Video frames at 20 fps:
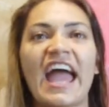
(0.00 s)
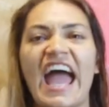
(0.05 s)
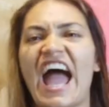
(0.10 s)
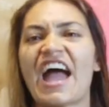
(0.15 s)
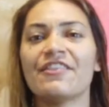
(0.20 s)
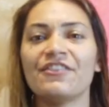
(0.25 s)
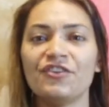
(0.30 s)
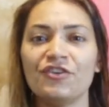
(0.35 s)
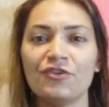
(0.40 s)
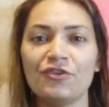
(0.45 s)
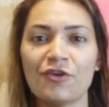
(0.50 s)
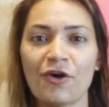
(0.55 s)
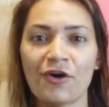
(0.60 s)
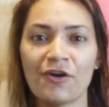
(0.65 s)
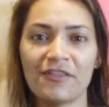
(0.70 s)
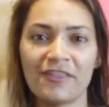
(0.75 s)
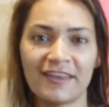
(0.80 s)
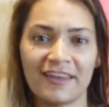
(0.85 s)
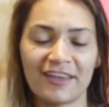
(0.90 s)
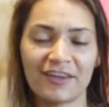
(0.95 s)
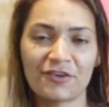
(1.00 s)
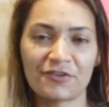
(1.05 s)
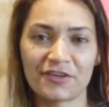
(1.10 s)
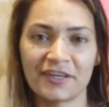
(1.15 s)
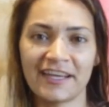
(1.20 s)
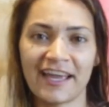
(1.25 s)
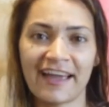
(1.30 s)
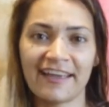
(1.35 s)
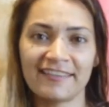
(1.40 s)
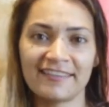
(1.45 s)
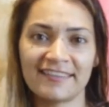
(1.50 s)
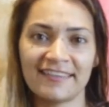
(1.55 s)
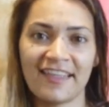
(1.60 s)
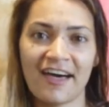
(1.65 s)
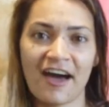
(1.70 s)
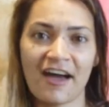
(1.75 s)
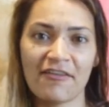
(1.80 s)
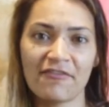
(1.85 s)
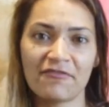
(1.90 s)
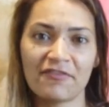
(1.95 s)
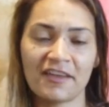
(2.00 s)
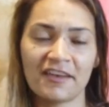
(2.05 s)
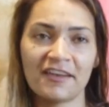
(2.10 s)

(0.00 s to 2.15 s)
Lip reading: and you know that it creates life.